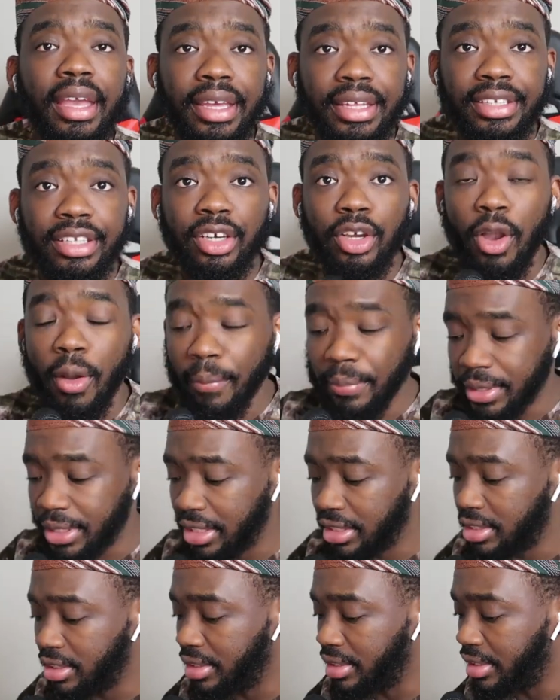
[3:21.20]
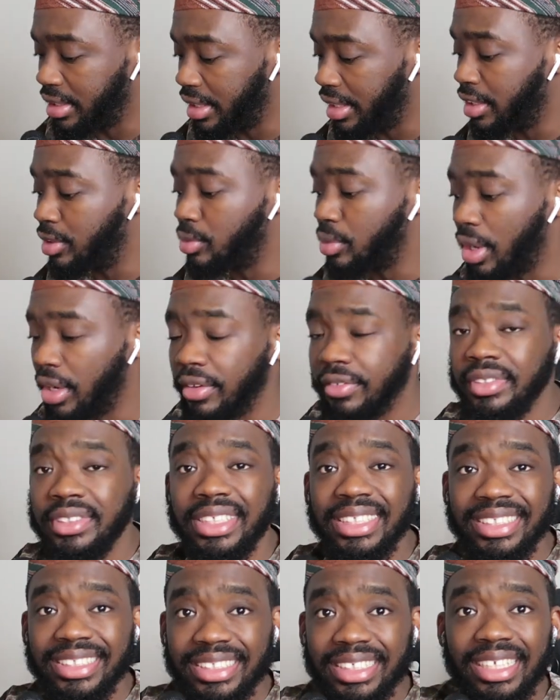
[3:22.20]
in the competition in the round of
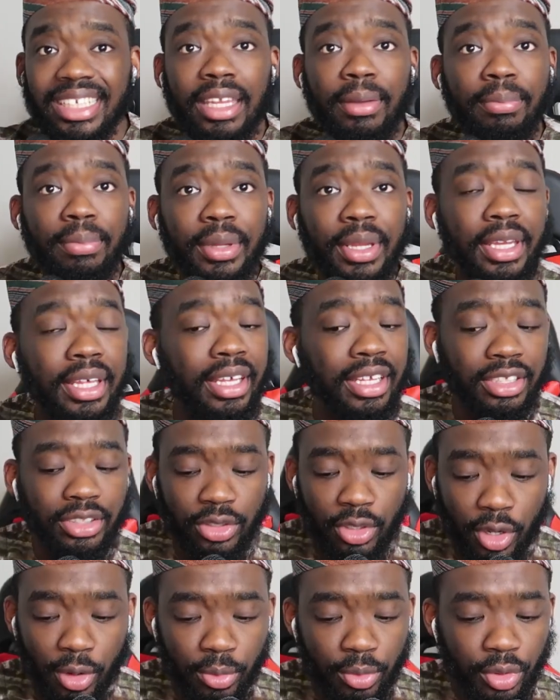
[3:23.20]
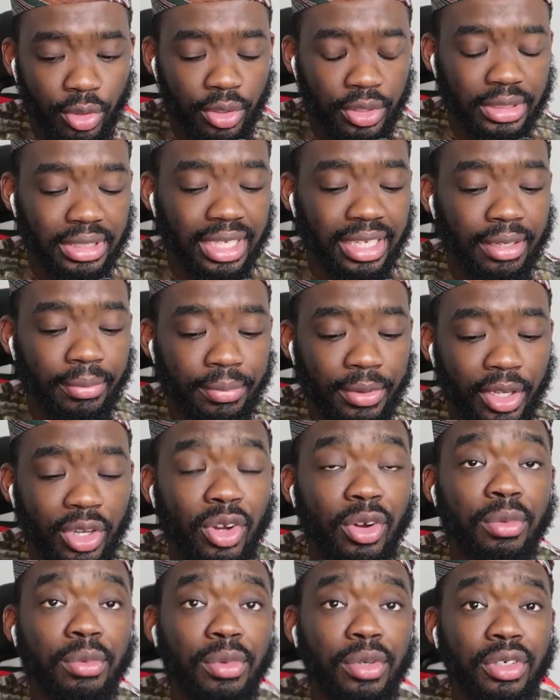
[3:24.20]
16, they played against Comoros, and they
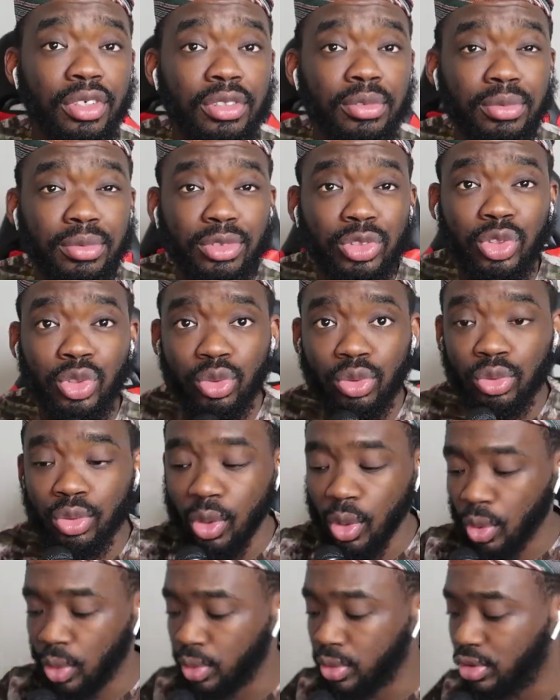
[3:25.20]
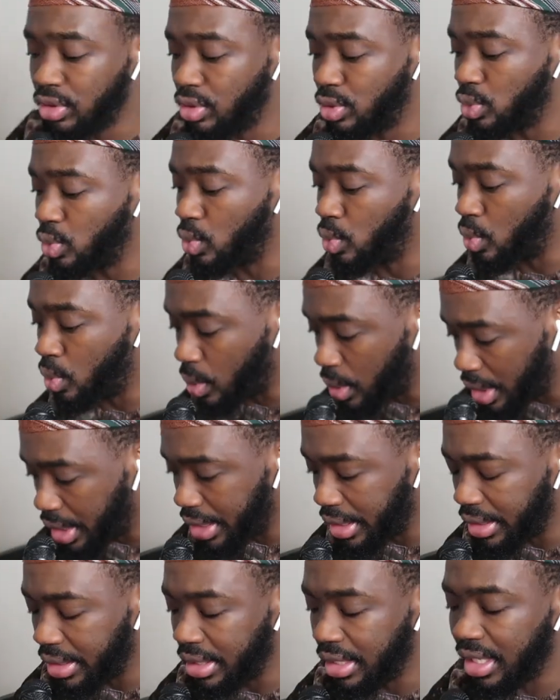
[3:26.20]
beat Comoros
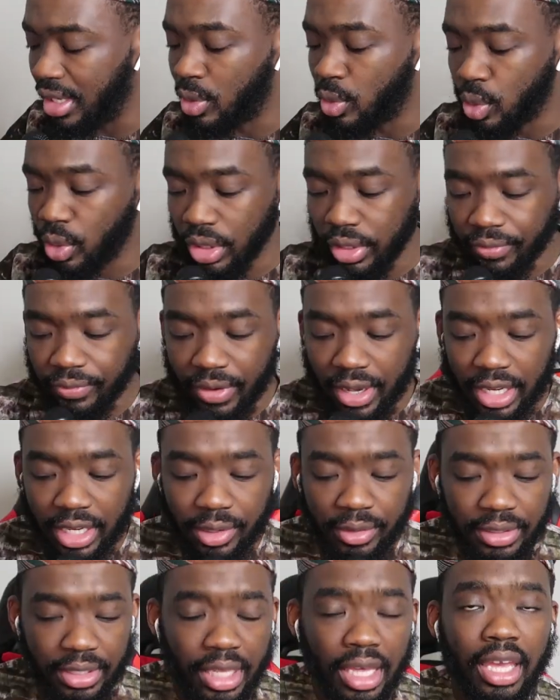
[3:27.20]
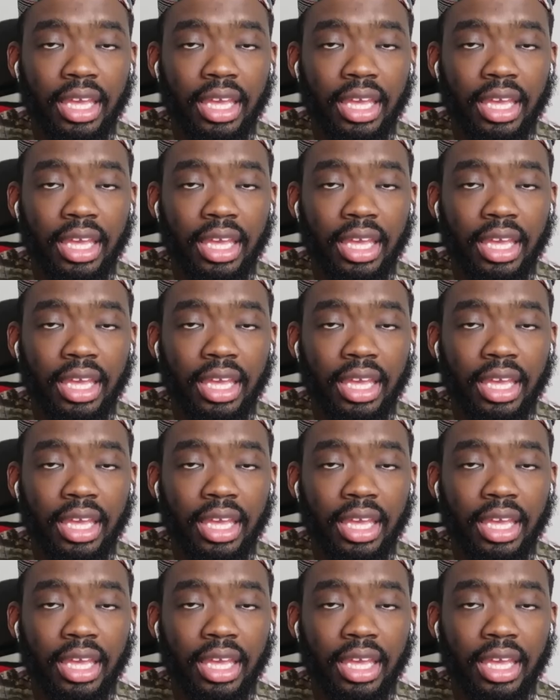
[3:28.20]
2-1. Their quarterfinal